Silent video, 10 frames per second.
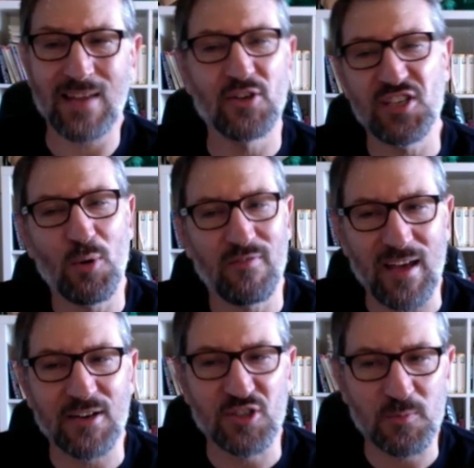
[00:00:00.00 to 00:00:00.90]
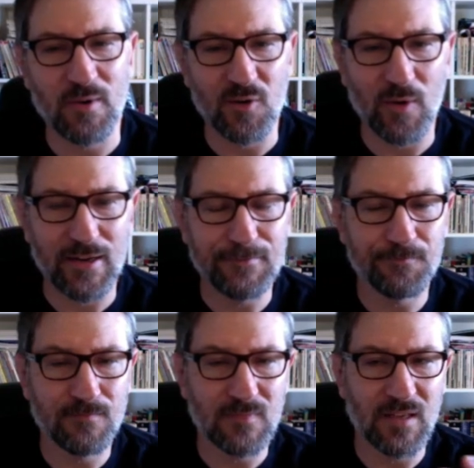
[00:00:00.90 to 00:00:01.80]
and there's no advantages, by the way.
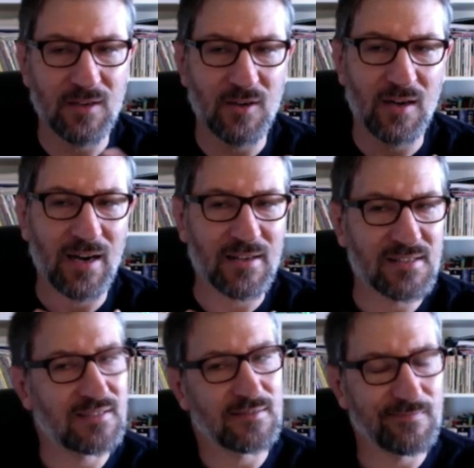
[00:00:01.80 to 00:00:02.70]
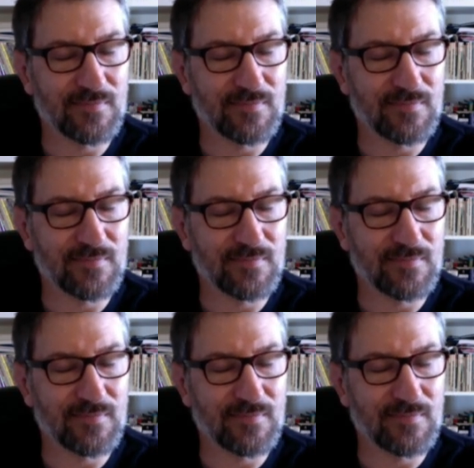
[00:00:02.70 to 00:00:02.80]
You know, ISO.